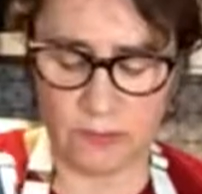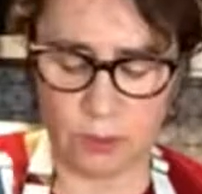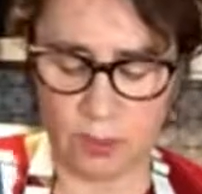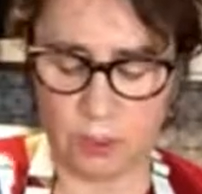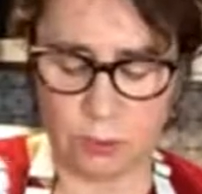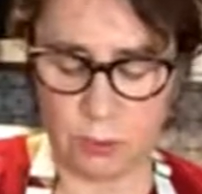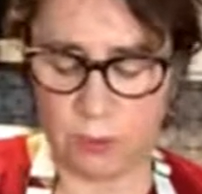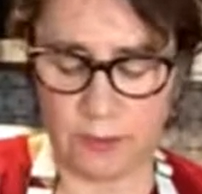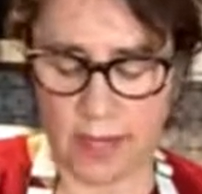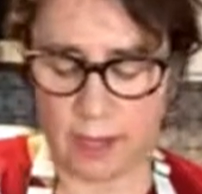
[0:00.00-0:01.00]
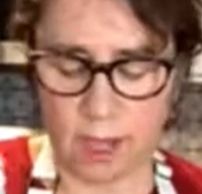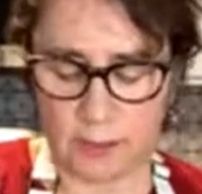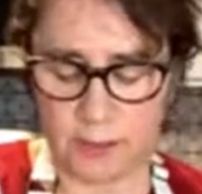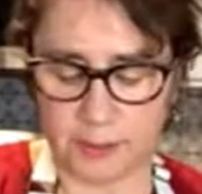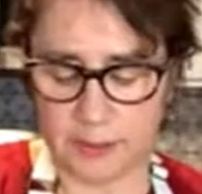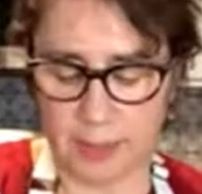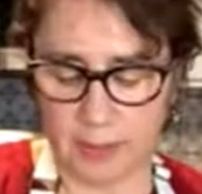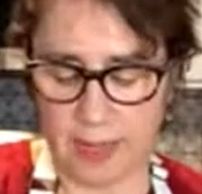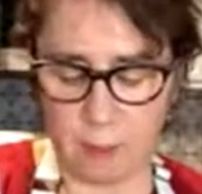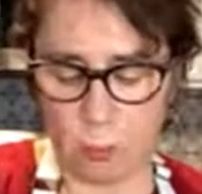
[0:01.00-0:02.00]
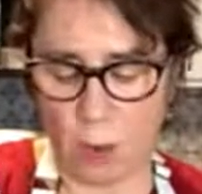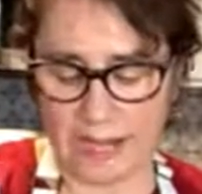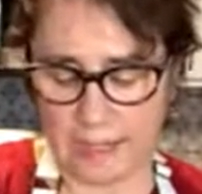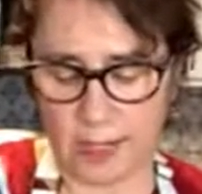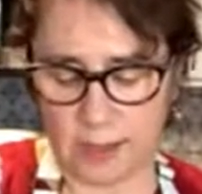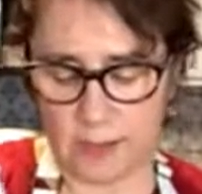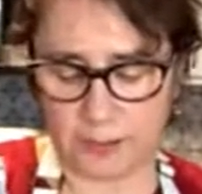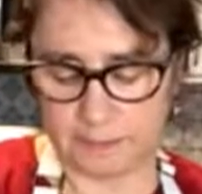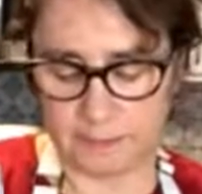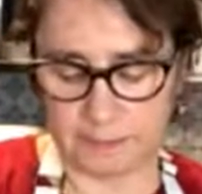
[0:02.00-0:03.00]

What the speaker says: is going to ruin that color, that white color.